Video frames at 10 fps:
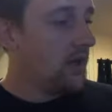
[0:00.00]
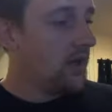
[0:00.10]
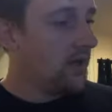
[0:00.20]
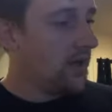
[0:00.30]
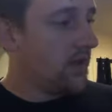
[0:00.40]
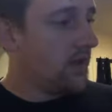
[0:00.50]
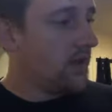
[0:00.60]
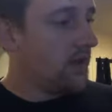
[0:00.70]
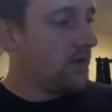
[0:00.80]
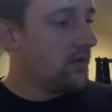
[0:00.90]

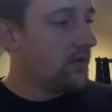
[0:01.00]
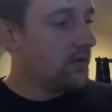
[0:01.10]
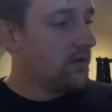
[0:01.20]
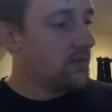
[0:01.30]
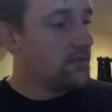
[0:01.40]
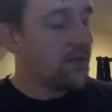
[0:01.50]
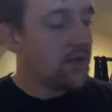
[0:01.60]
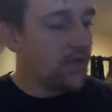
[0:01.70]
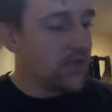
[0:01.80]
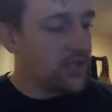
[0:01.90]
the
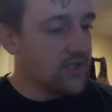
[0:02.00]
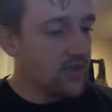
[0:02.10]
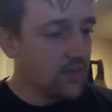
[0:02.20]
speculations that